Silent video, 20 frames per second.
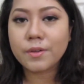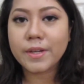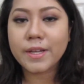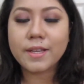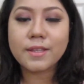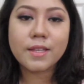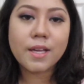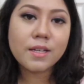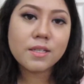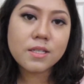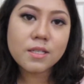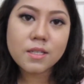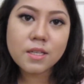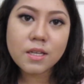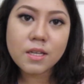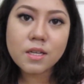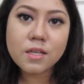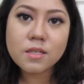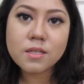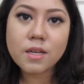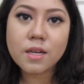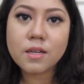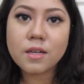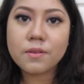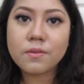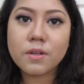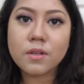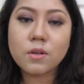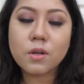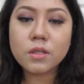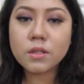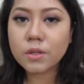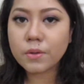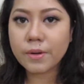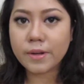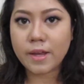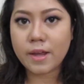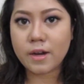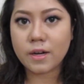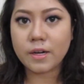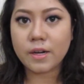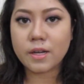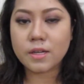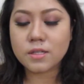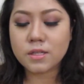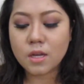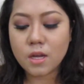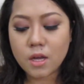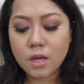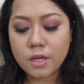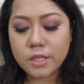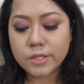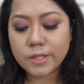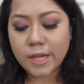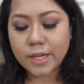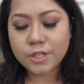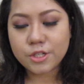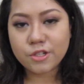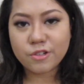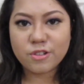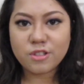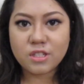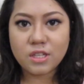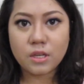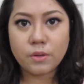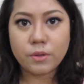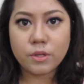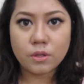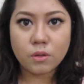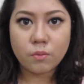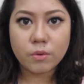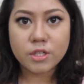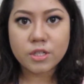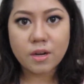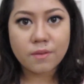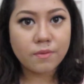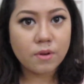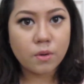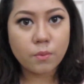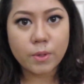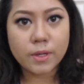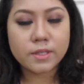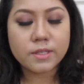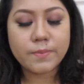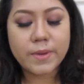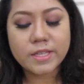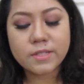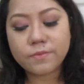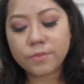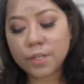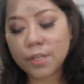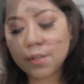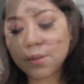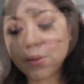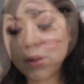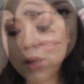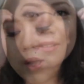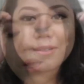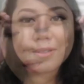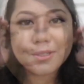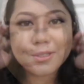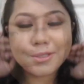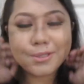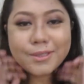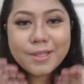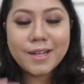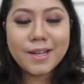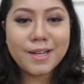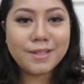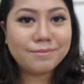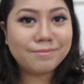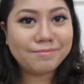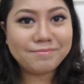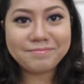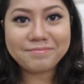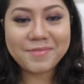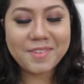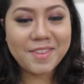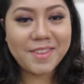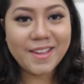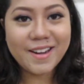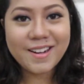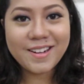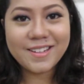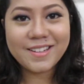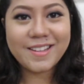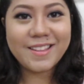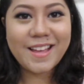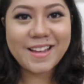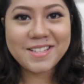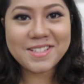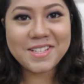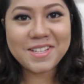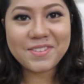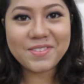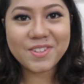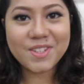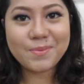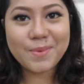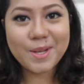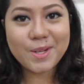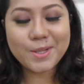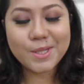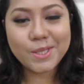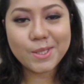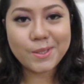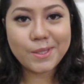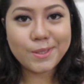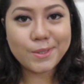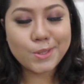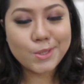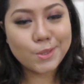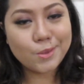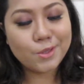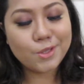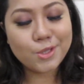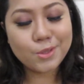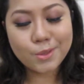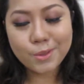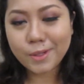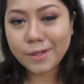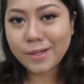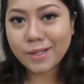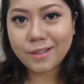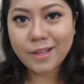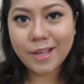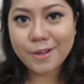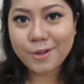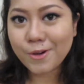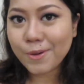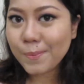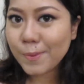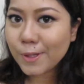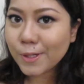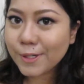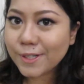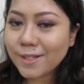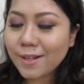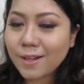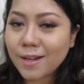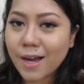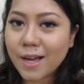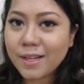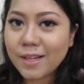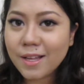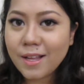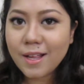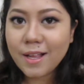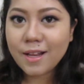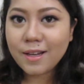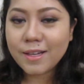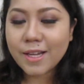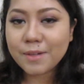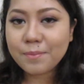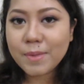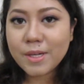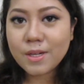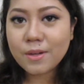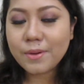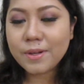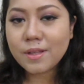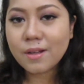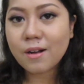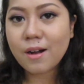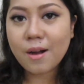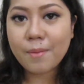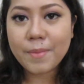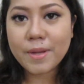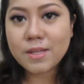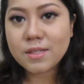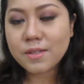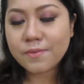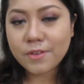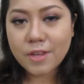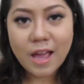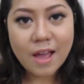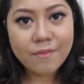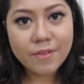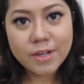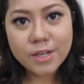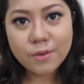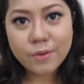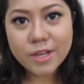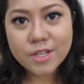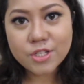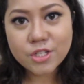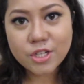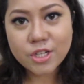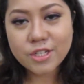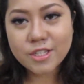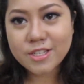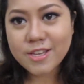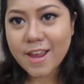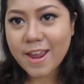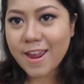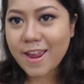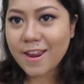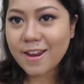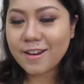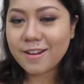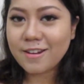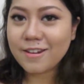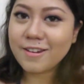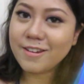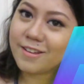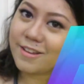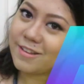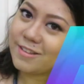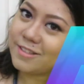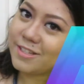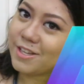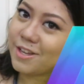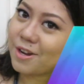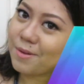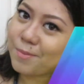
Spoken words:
intensities and different contouring areas so that you could see whichever works best for you. So that's it for my contouring tutorial. I hope you learned a lot. Let me know in the comments if you have any questions, and see you on